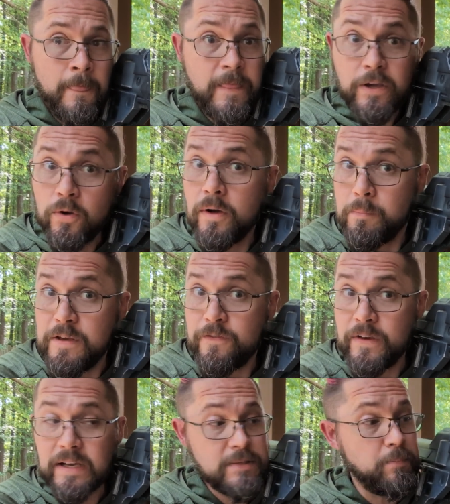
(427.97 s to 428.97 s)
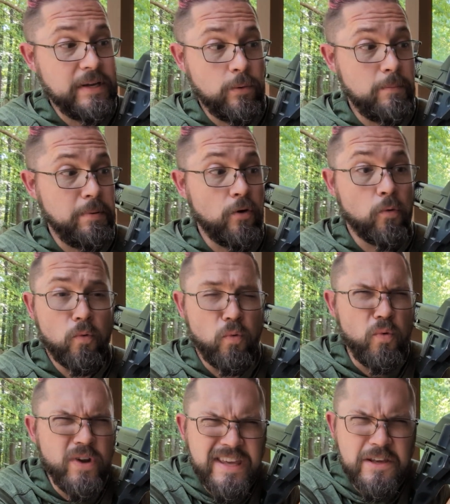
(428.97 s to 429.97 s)
they could be fixed, but it would be a
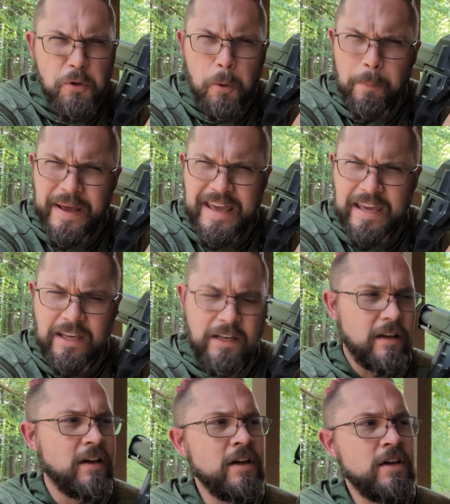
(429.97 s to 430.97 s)
real pain.